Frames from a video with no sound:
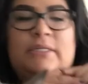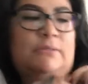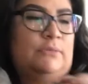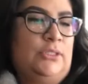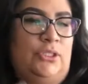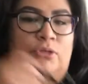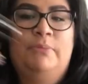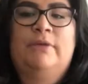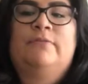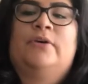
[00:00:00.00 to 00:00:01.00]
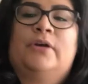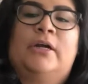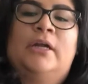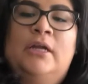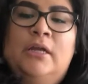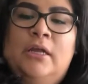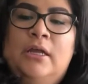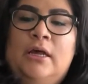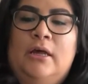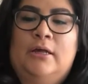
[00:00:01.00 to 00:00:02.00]
because it was too big for her.
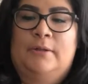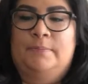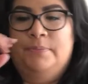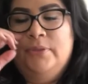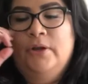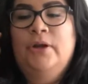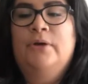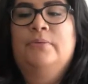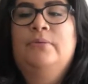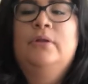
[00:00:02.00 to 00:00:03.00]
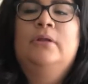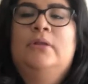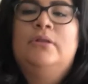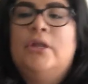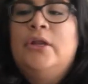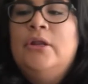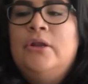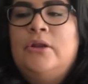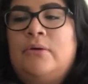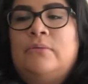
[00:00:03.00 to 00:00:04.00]
Um, no, no, no, no, no, no,
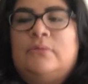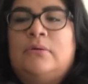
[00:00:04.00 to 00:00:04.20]
no, no.